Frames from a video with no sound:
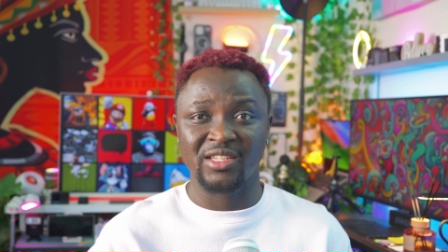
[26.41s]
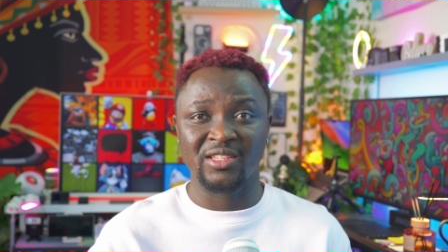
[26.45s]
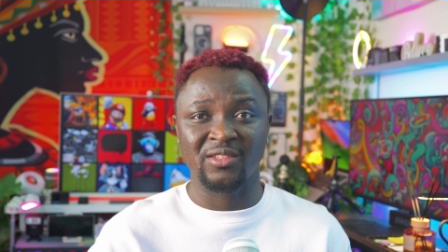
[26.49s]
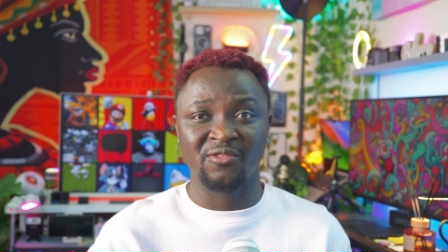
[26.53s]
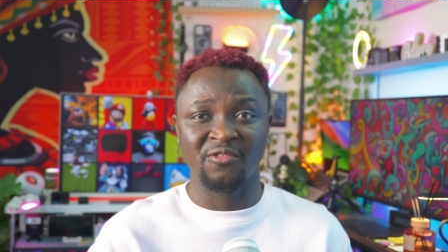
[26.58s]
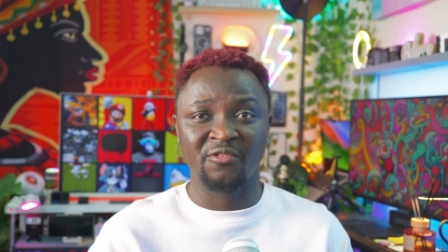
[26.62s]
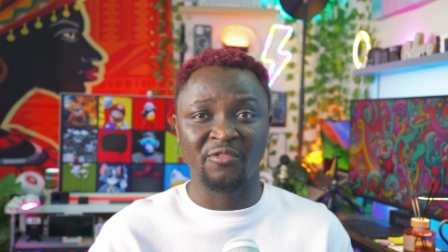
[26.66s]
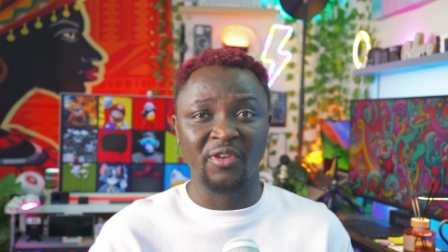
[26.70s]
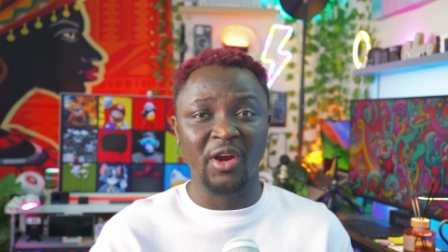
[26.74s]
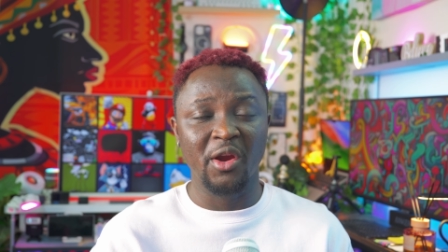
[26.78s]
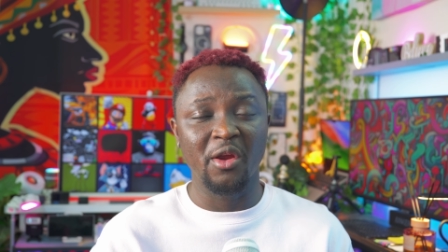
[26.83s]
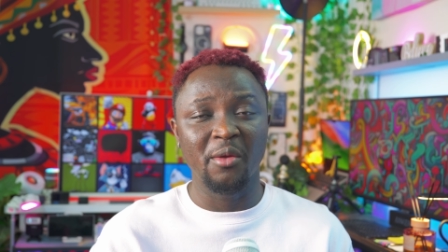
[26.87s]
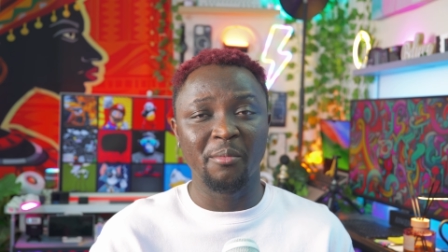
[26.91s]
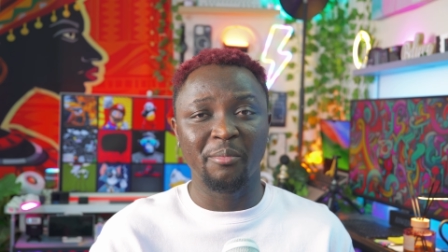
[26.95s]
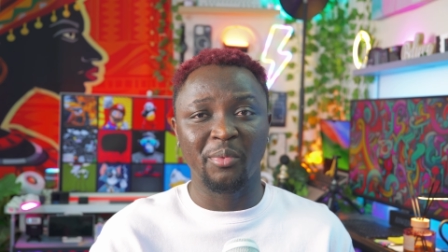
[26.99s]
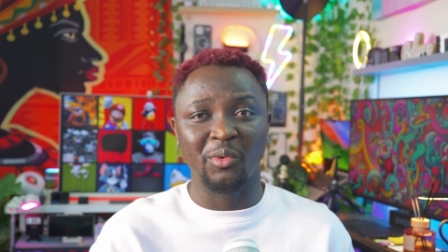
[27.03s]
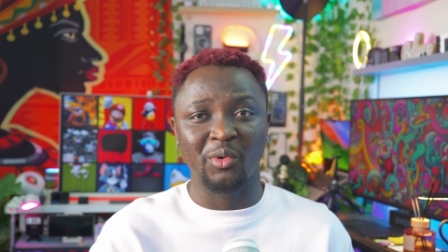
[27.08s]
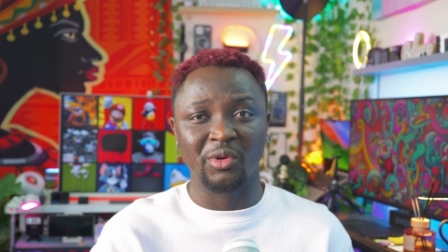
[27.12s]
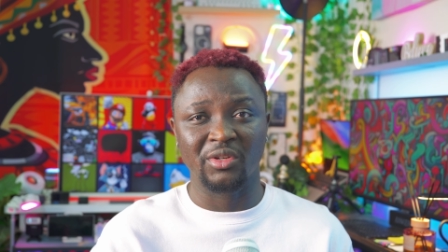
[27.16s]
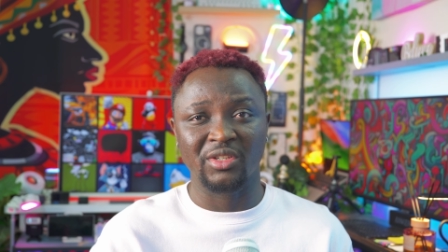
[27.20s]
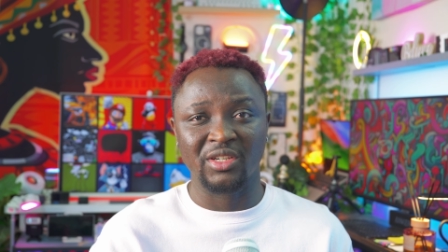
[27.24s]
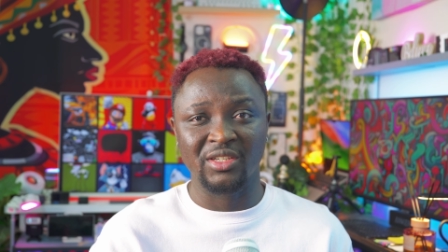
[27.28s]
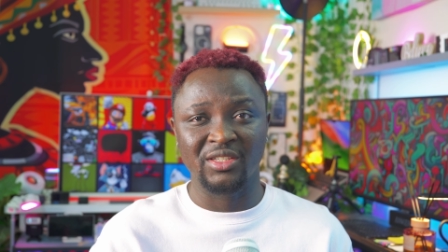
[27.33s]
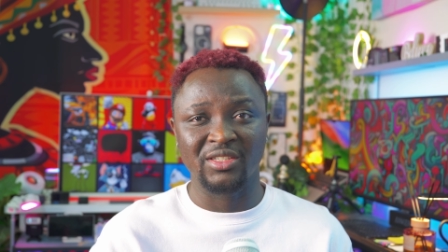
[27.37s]
is very
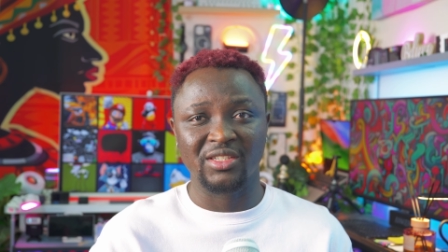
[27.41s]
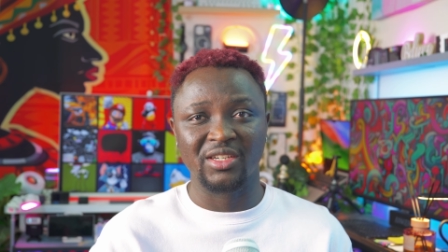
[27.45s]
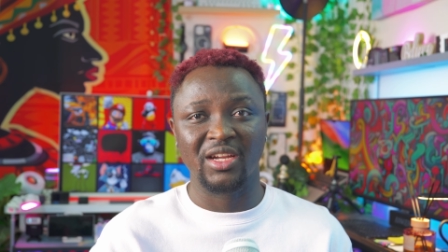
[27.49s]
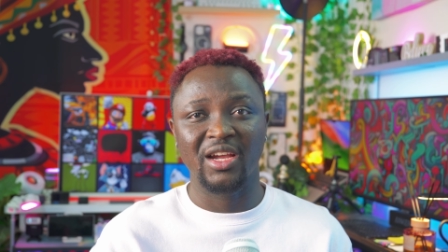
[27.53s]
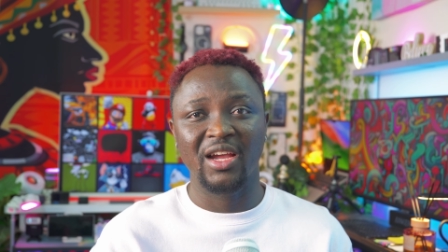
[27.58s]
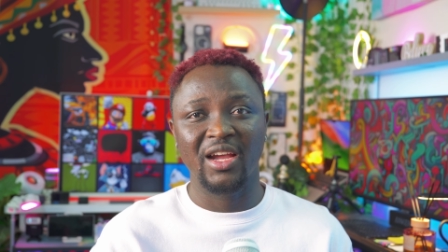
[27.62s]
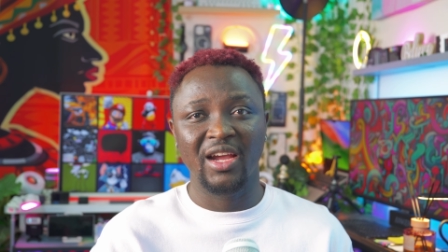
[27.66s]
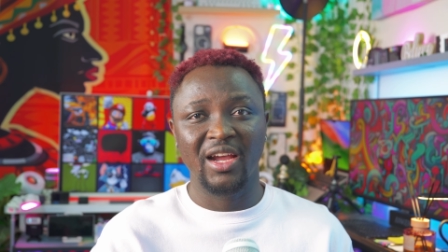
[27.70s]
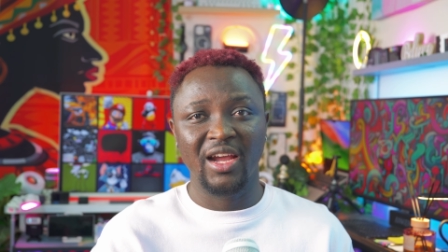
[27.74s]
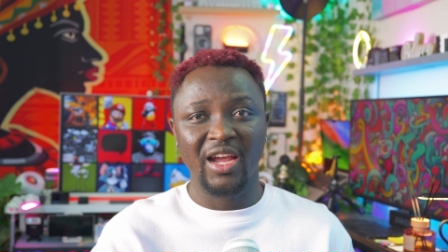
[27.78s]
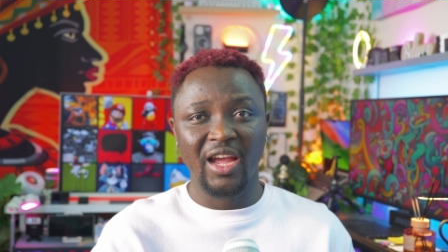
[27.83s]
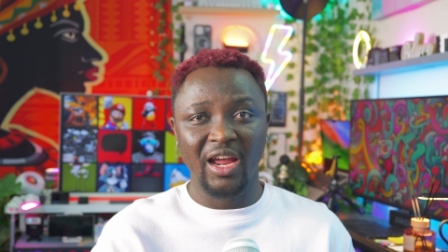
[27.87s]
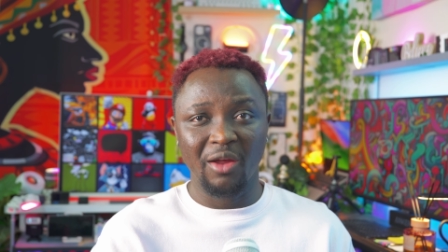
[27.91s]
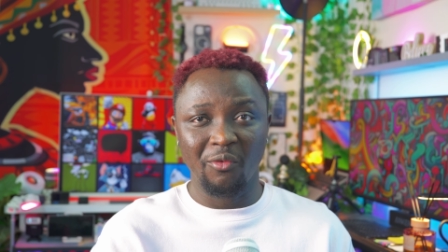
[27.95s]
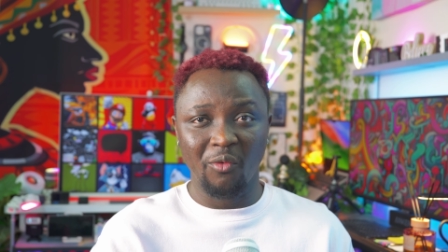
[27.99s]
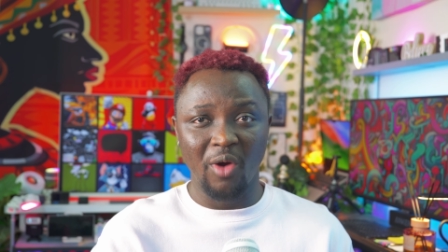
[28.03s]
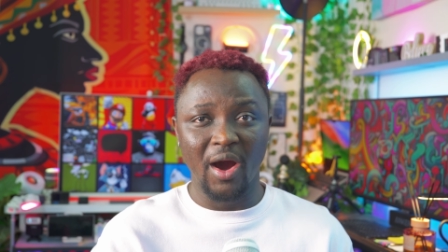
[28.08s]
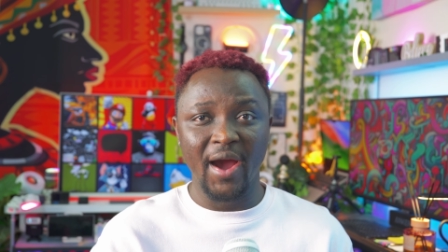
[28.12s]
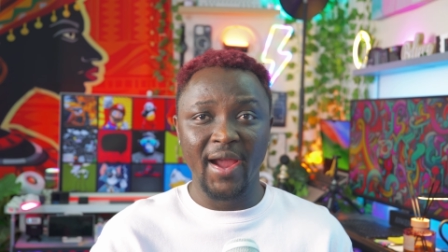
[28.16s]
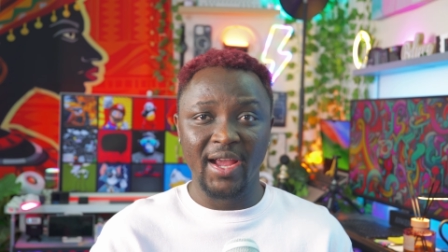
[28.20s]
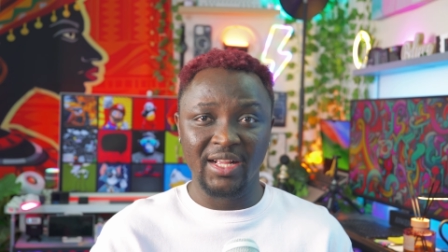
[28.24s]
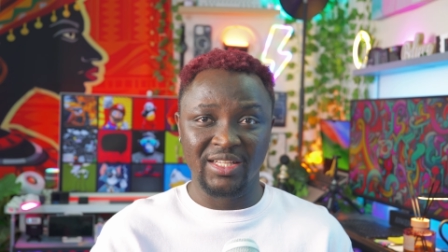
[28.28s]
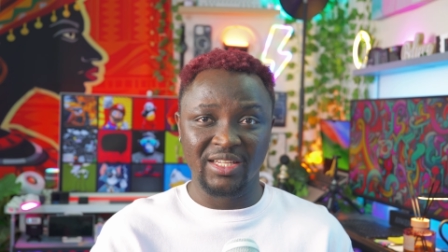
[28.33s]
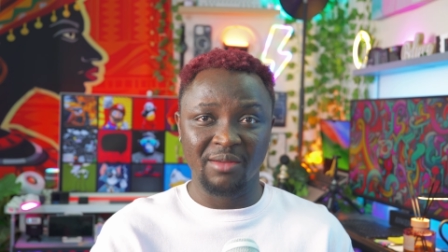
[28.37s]
important and
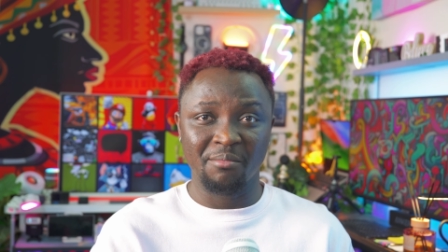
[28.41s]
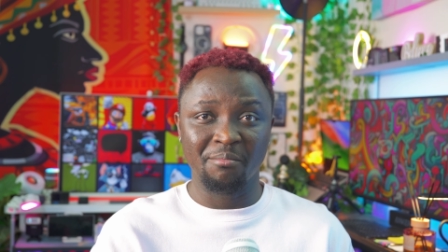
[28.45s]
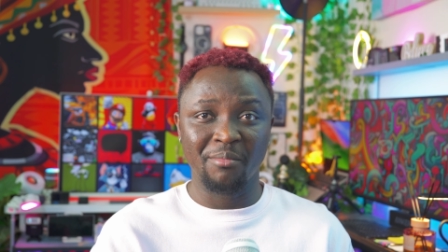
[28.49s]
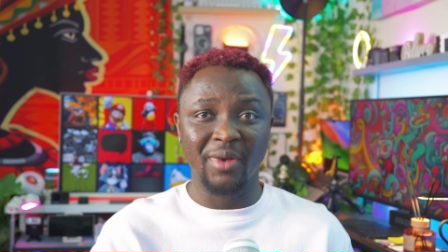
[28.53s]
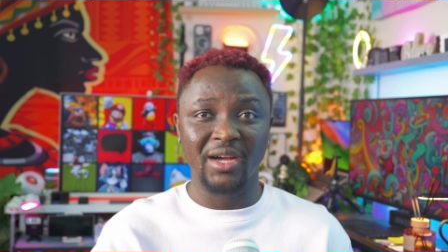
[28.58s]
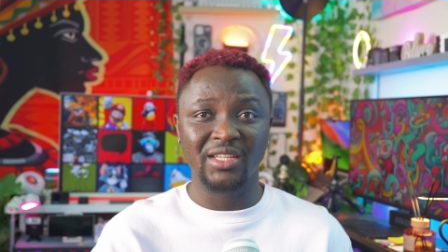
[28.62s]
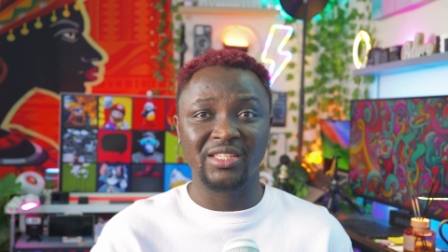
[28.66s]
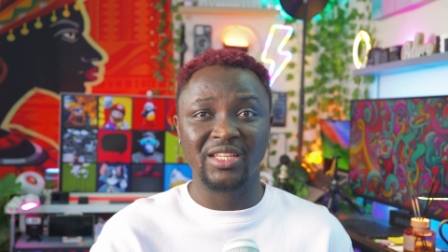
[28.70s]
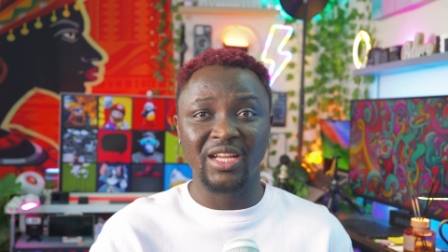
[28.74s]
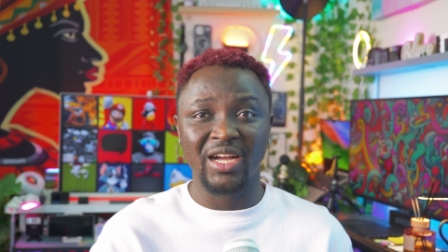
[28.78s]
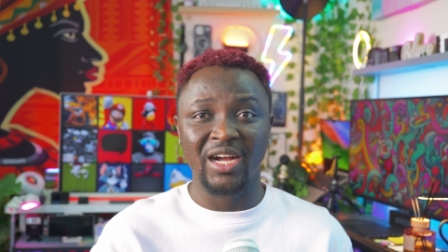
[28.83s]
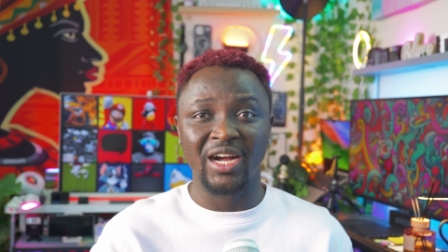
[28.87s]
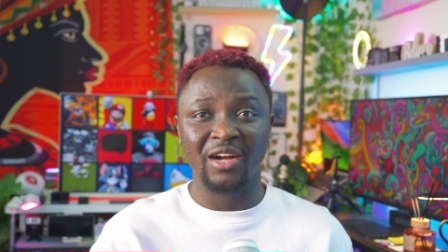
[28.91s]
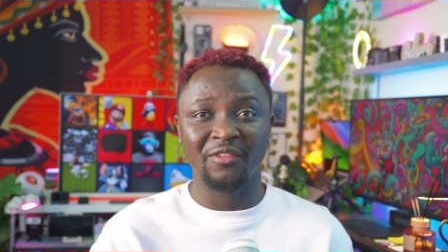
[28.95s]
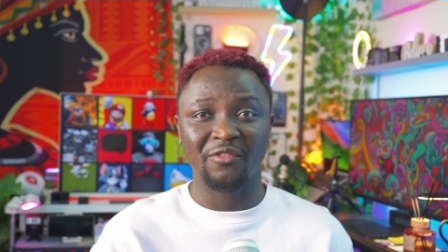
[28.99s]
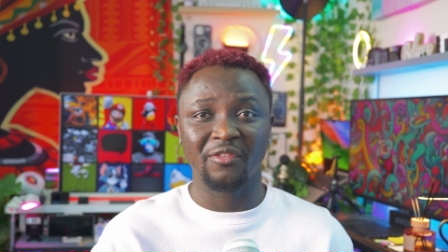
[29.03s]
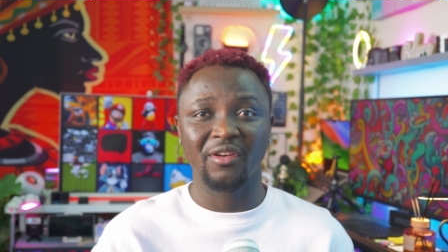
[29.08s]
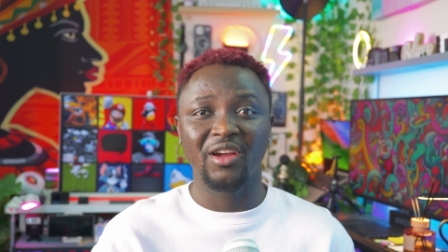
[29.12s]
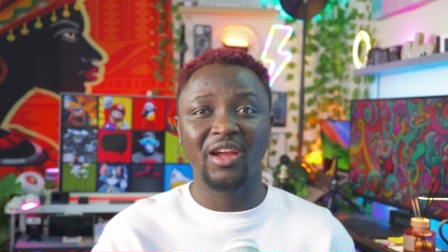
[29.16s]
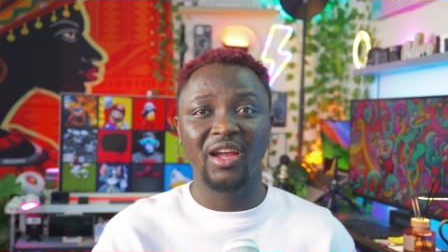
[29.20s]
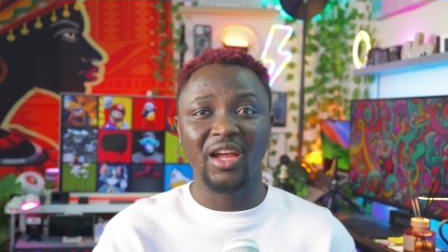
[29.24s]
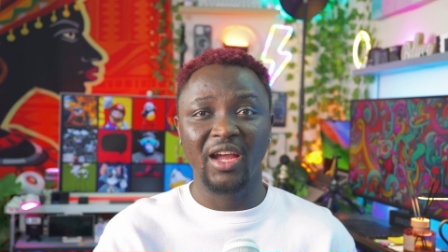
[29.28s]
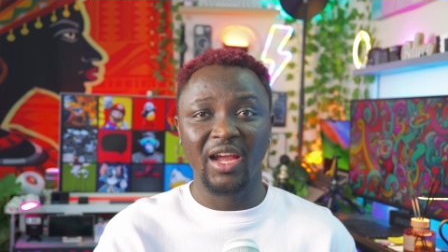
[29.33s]
why it's a must-have